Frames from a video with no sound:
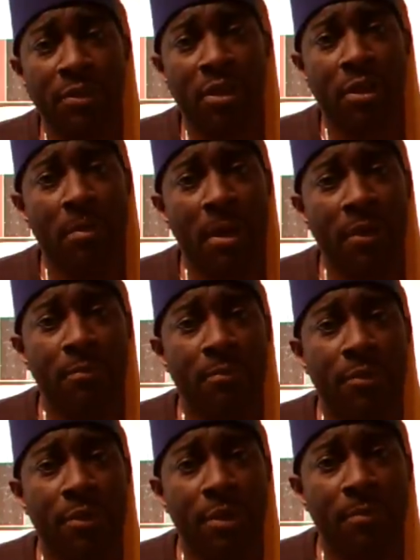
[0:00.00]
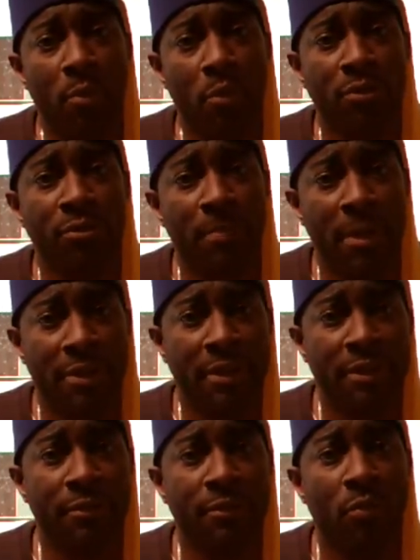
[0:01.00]
we talk about the Moorish
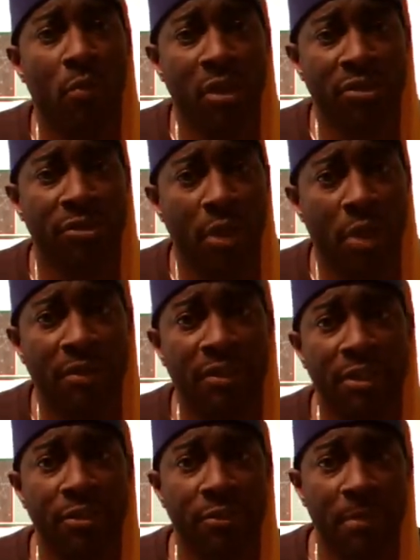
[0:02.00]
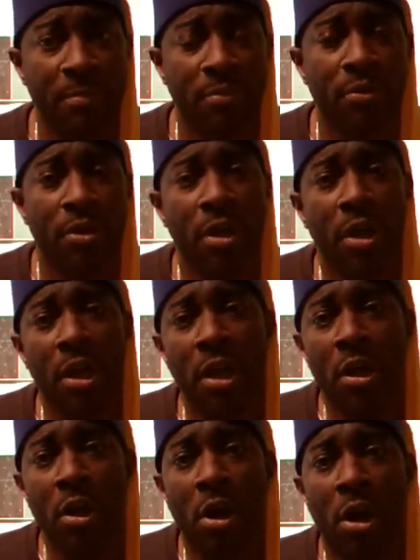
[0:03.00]
Americans, the Washita indigenous people,
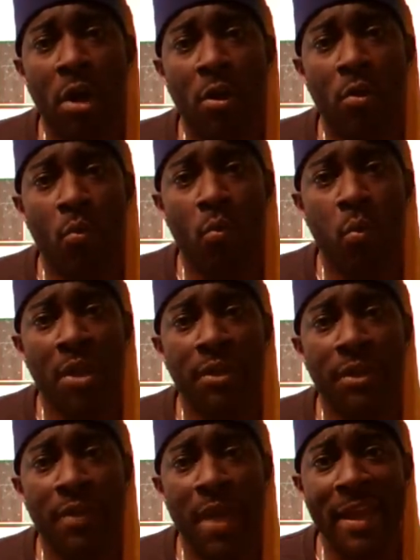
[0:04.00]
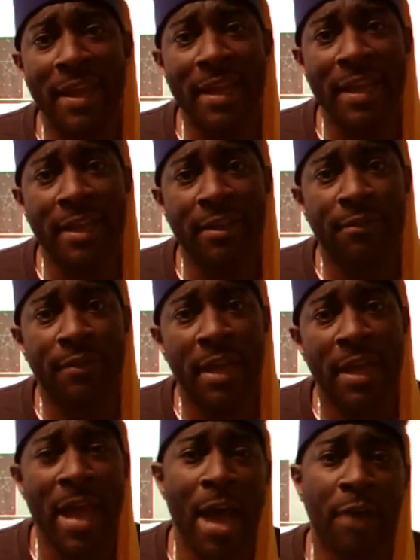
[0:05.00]
what that is
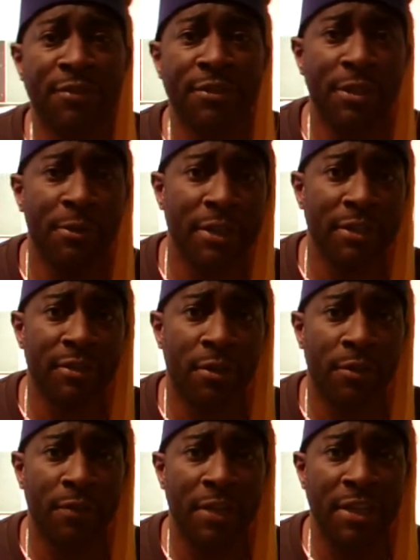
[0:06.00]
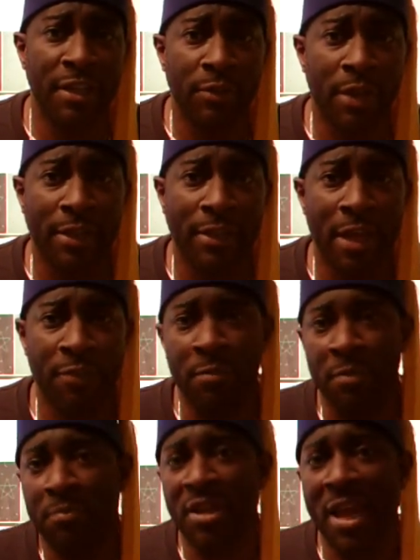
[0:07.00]
and how serious that's
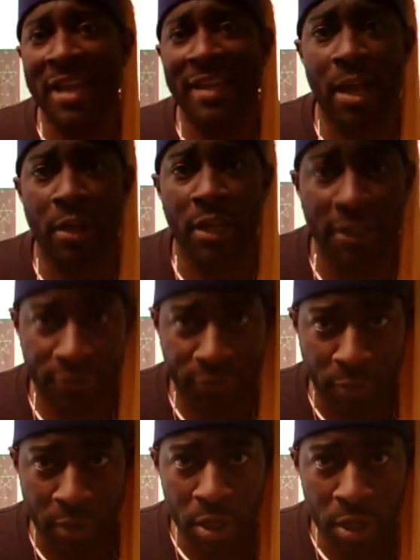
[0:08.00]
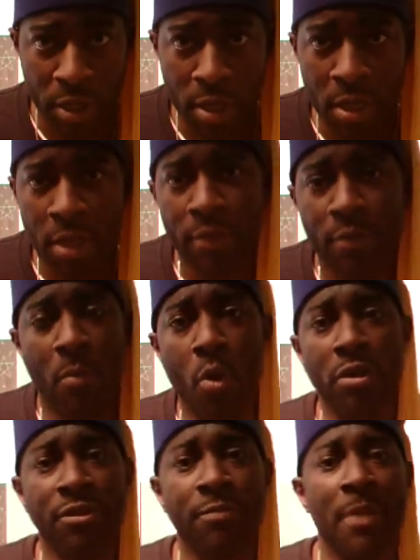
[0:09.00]
been taken out of history. The
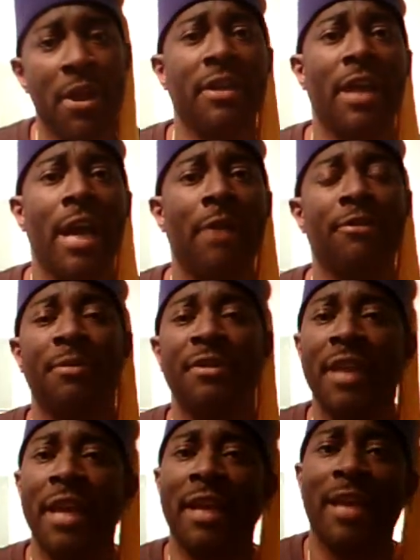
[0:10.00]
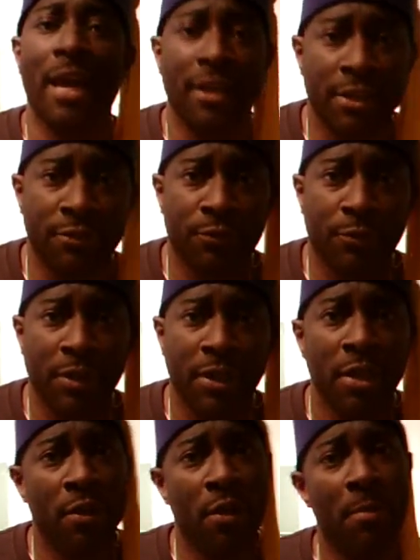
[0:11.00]
Moorish paradigm has been taken out of history
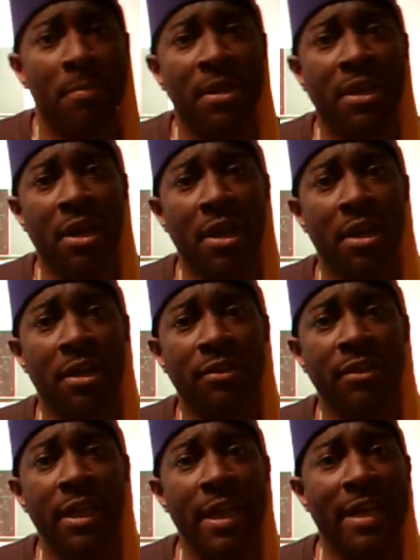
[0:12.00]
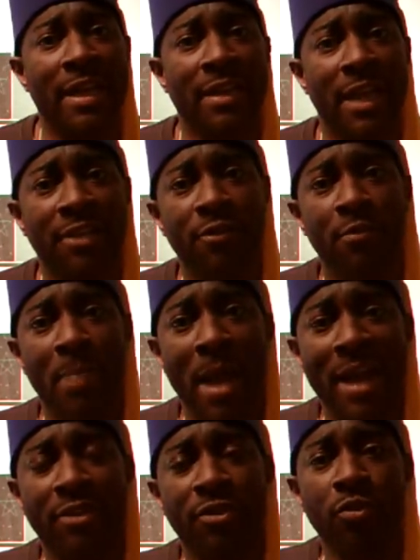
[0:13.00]
because it connects you
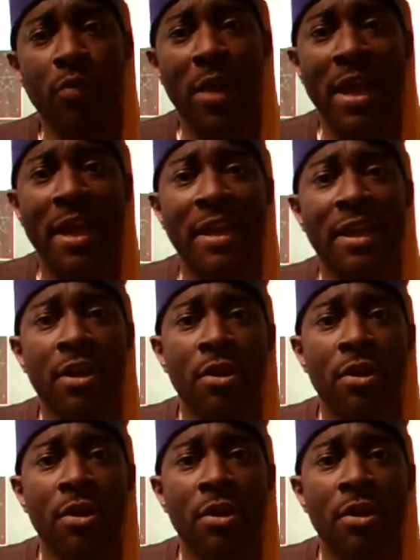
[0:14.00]
back to a